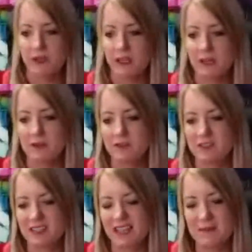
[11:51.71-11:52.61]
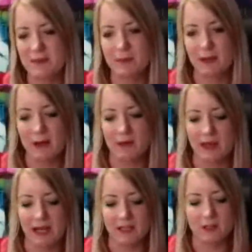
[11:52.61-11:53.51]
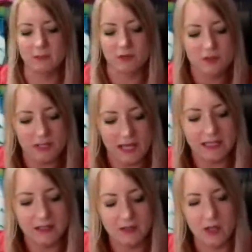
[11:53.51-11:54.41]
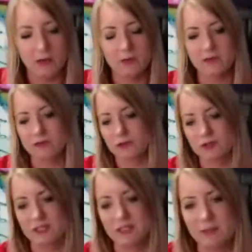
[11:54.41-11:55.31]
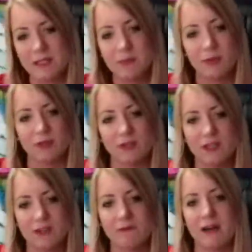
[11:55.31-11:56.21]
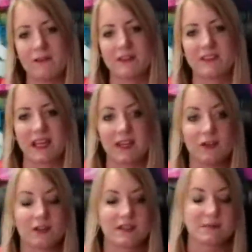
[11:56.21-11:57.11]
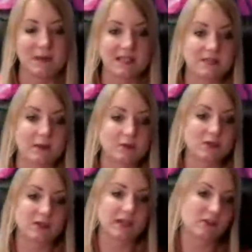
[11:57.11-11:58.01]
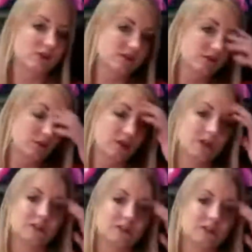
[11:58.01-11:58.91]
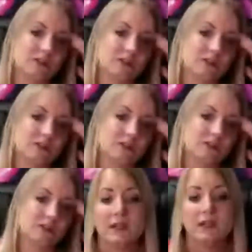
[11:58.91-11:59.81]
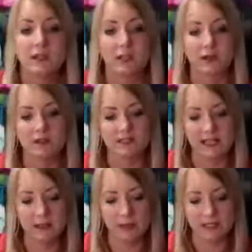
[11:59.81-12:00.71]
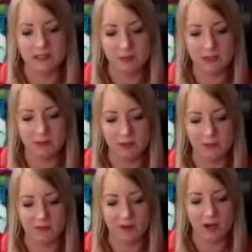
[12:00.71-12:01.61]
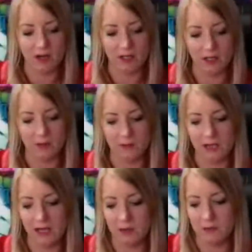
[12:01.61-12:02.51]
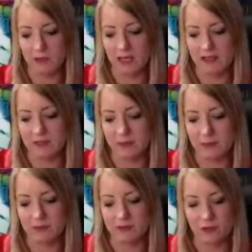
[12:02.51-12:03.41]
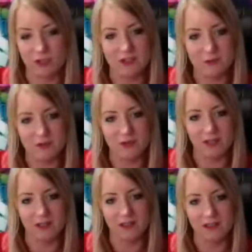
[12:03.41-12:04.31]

You know, just getting people out of that, you must like and know and trust these people, rather than saying, look at this massive opportunity across the world, across the globe, you know, this database of people that we've got, you know, how can we get these people talking to each other?